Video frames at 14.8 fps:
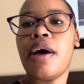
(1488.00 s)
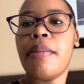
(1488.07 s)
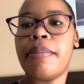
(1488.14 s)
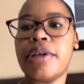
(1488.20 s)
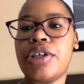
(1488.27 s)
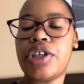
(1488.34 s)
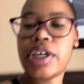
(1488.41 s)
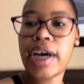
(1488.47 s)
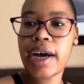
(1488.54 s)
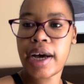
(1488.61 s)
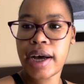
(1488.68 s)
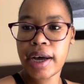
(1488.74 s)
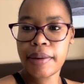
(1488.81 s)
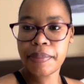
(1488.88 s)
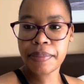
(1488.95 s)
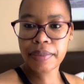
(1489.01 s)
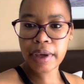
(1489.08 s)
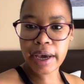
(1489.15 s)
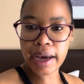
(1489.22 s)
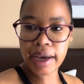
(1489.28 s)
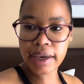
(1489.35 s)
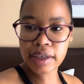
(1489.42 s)
But yeah,
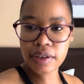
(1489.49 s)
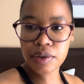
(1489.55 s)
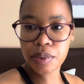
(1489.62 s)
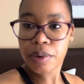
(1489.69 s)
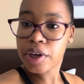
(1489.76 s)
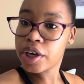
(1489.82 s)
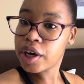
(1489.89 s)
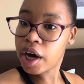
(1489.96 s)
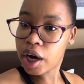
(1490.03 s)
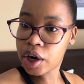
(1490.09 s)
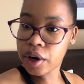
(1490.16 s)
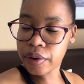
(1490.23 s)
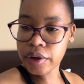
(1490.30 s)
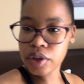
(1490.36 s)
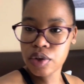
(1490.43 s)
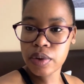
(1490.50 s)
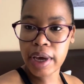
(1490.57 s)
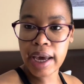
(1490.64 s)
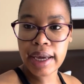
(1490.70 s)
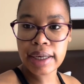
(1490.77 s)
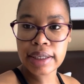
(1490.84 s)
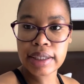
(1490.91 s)
guys, we are going to
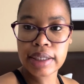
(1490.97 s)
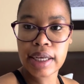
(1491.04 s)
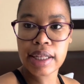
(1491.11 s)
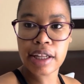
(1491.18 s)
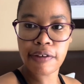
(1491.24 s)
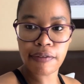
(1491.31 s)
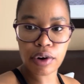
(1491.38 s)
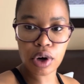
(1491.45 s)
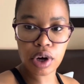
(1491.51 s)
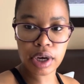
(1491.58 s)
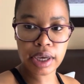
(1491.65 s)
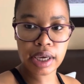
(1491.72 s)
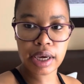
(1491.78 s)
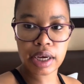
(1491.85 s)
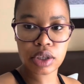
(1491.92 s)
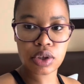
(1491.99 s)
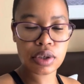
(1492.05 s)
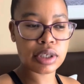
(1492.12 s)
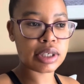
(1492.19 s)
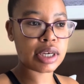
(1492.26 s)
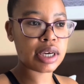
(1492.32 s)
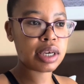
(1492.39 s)
end the vlog here
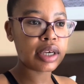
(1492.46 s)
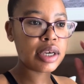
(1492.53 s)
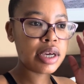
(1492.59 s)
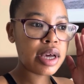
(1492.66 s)
today.